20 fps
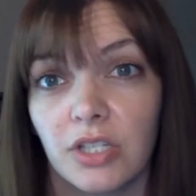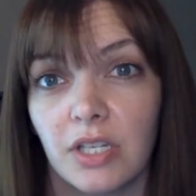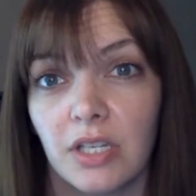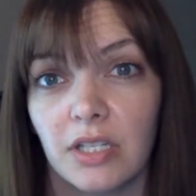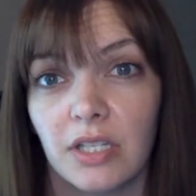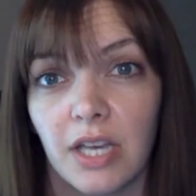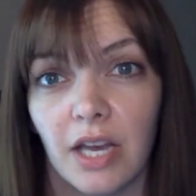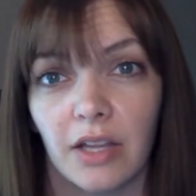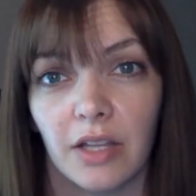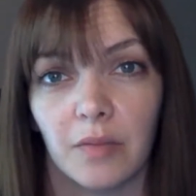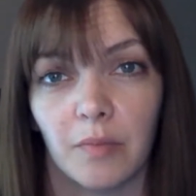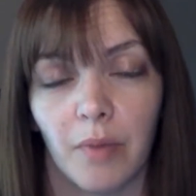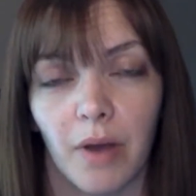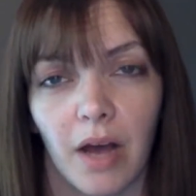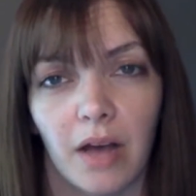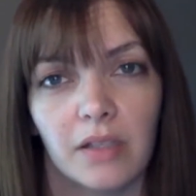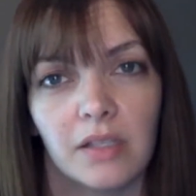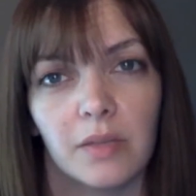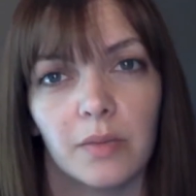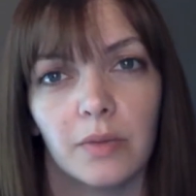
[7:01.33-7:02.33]
detail
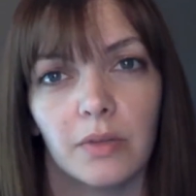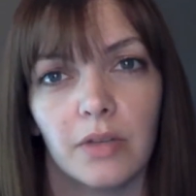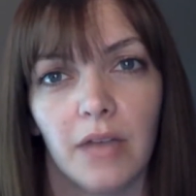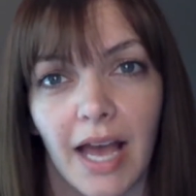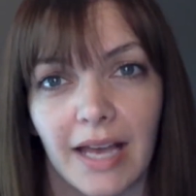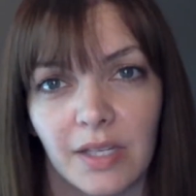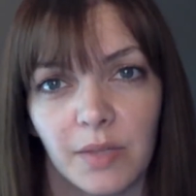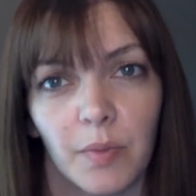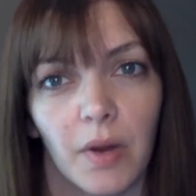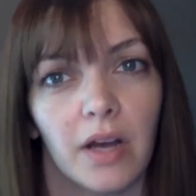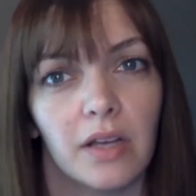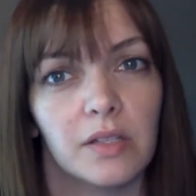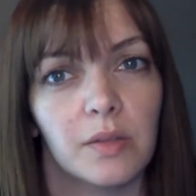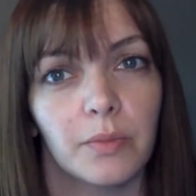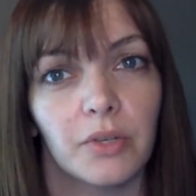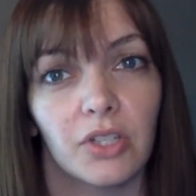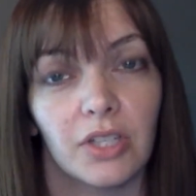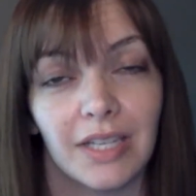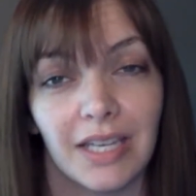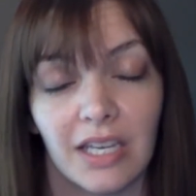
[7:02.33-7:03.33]
as
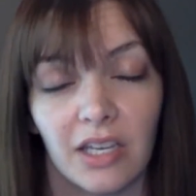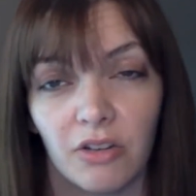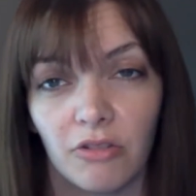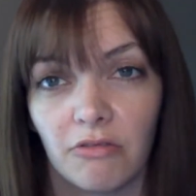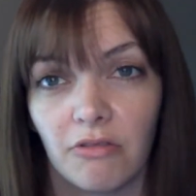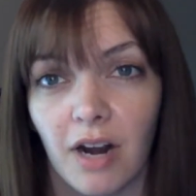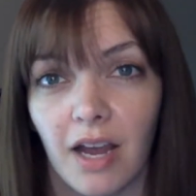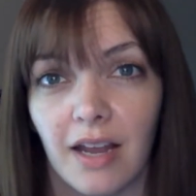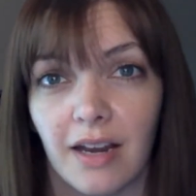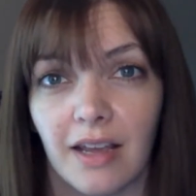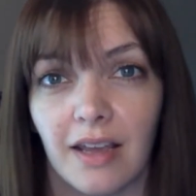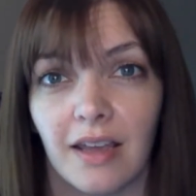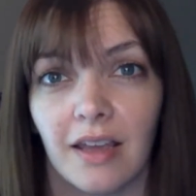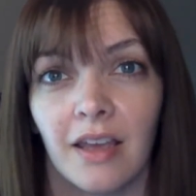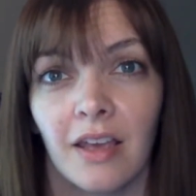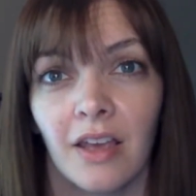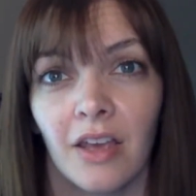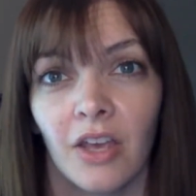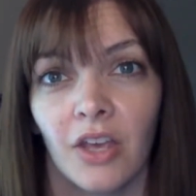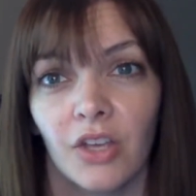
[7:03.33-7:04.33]
possible in writing
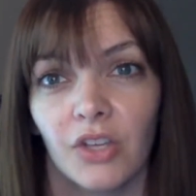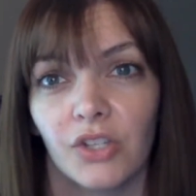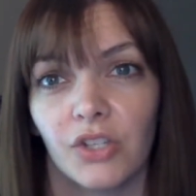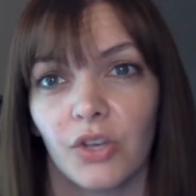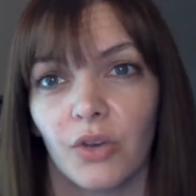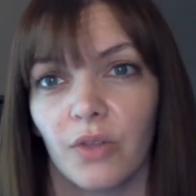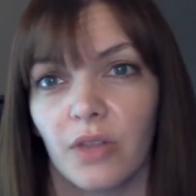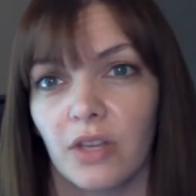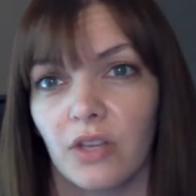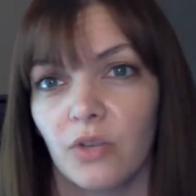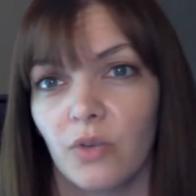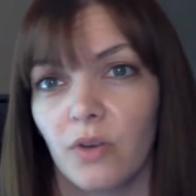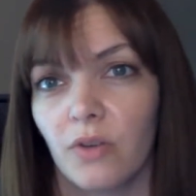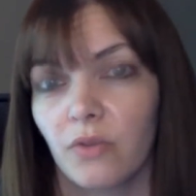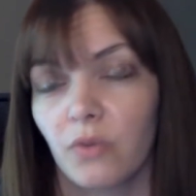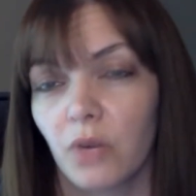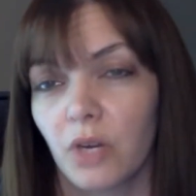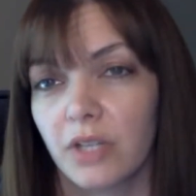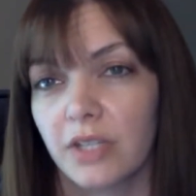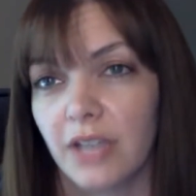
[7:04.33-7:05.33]
so that you have
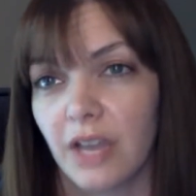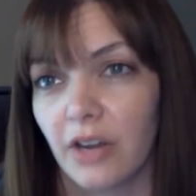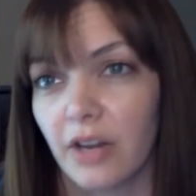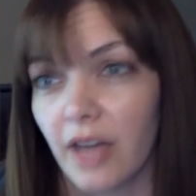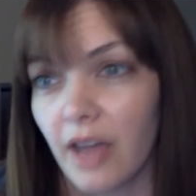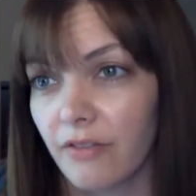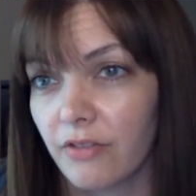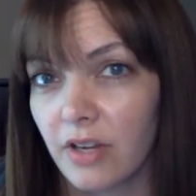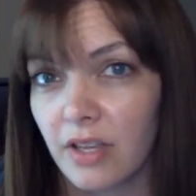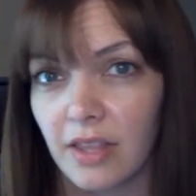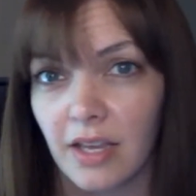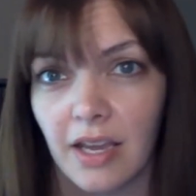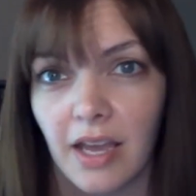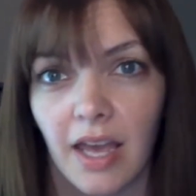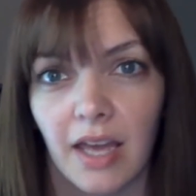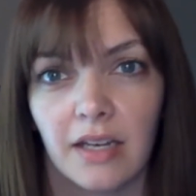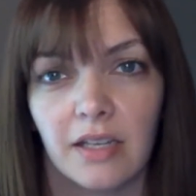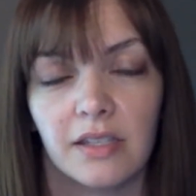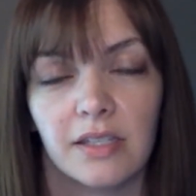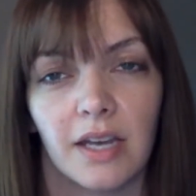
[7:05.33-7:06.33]
worked out everything
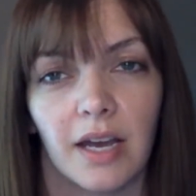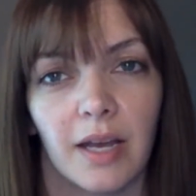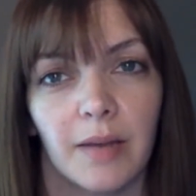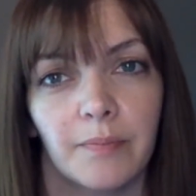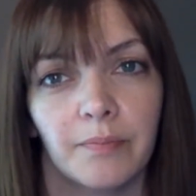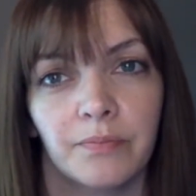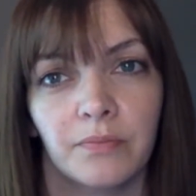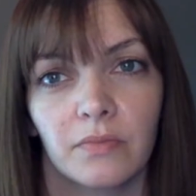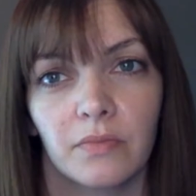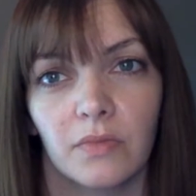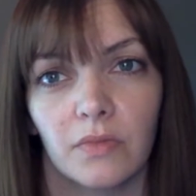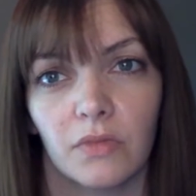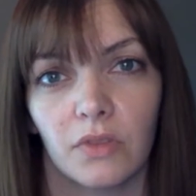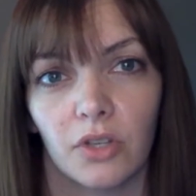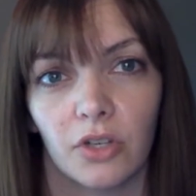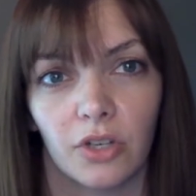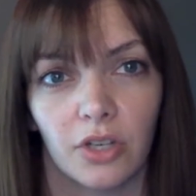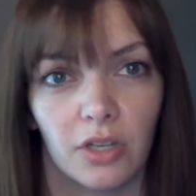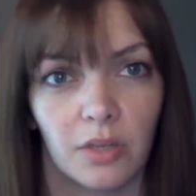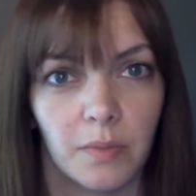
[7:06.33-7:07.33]
ahead of time.
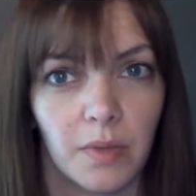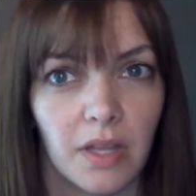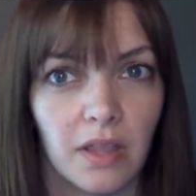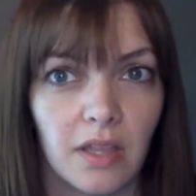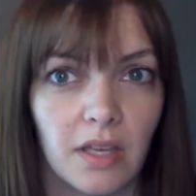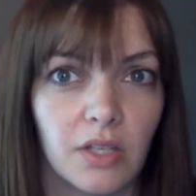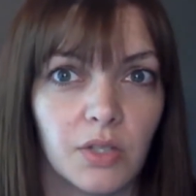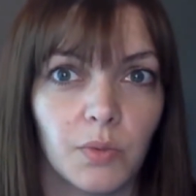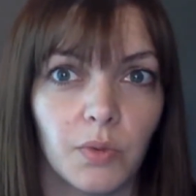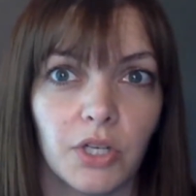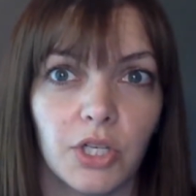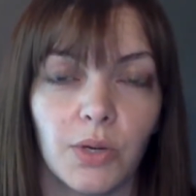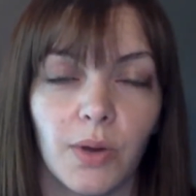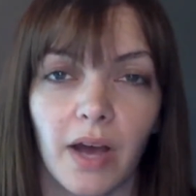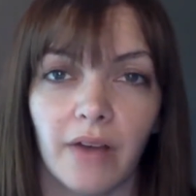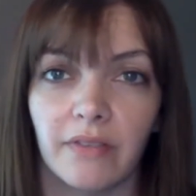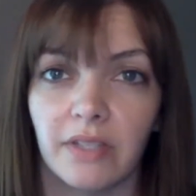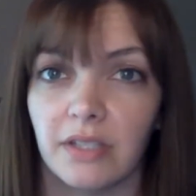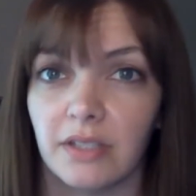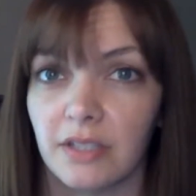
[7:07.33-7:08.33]
There could be things where you
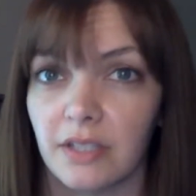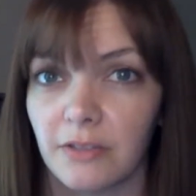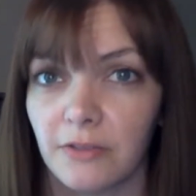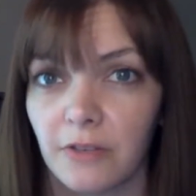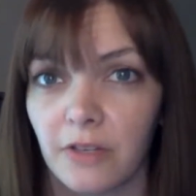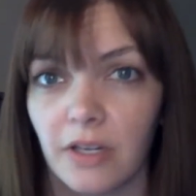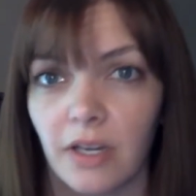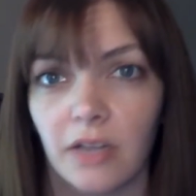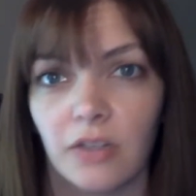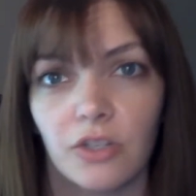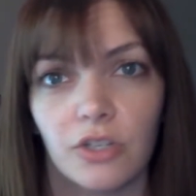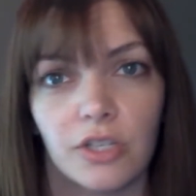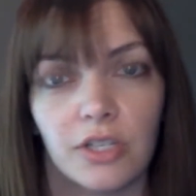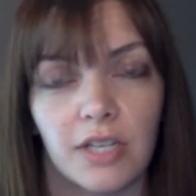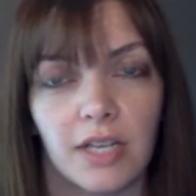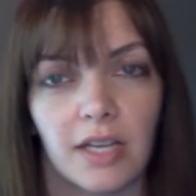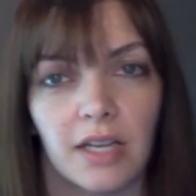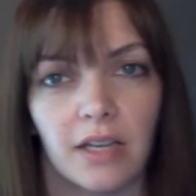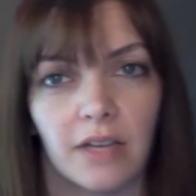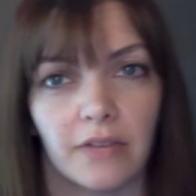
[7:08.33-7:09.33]
have a different
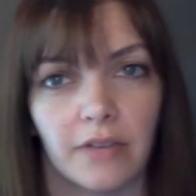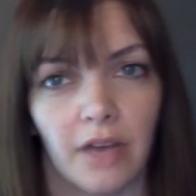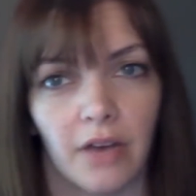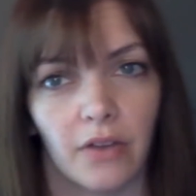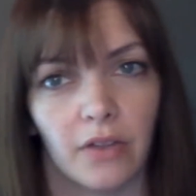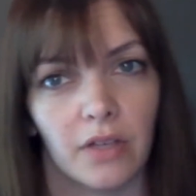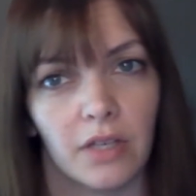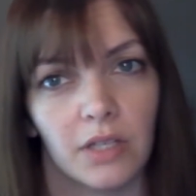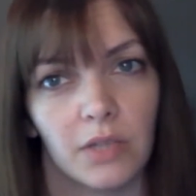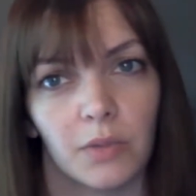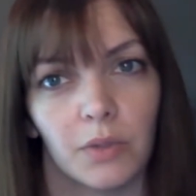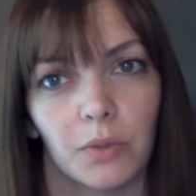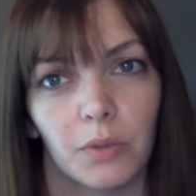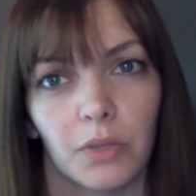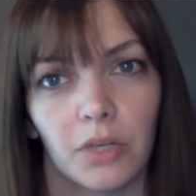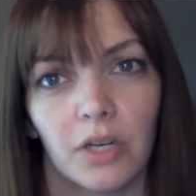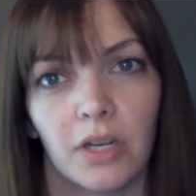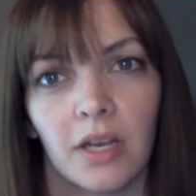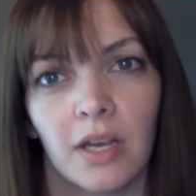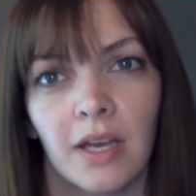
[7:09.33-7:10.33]
understanding of how things will
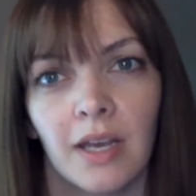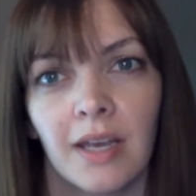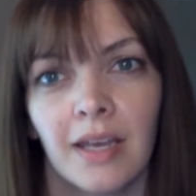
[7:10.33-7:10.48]
work.